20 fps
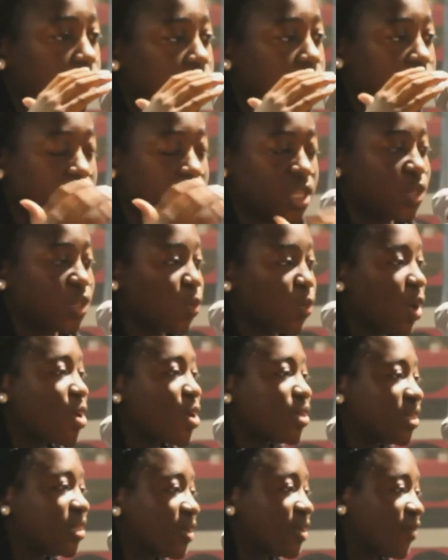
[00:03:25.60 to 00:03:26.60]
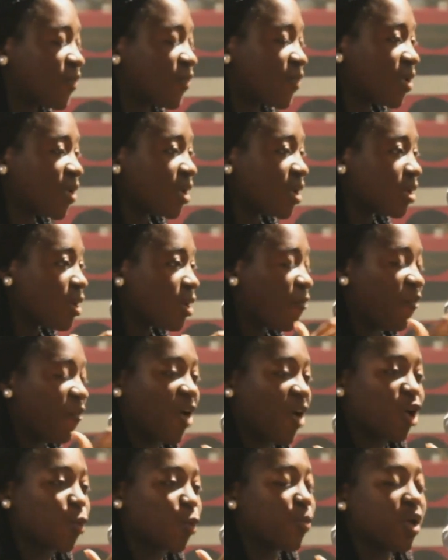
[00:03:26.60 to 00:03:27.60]
See, these words have
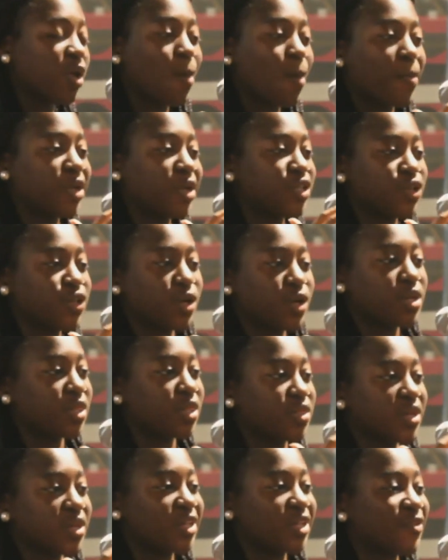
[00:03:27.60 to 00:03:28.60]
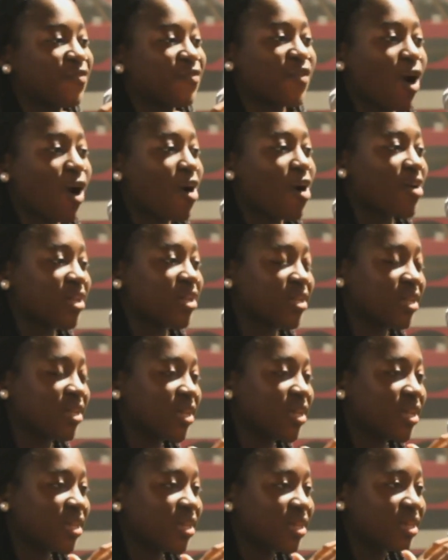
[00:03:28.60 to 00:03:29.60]
followed me on my journey thus far and
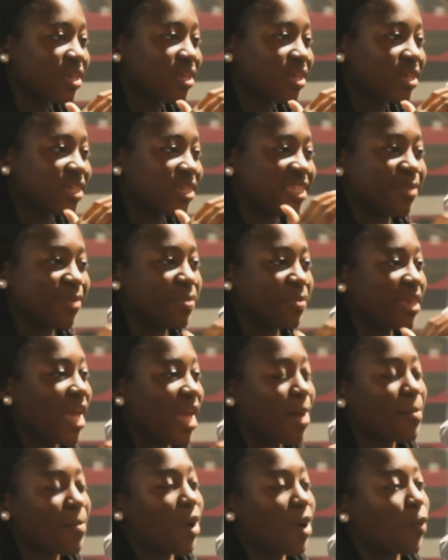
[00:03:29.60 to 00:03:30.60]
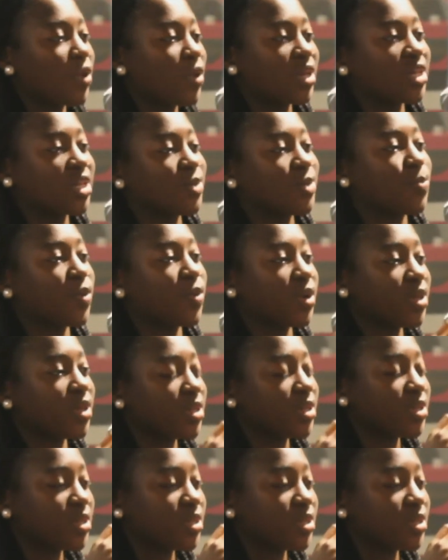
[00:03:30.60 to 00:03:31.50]
seen me at my weakest points.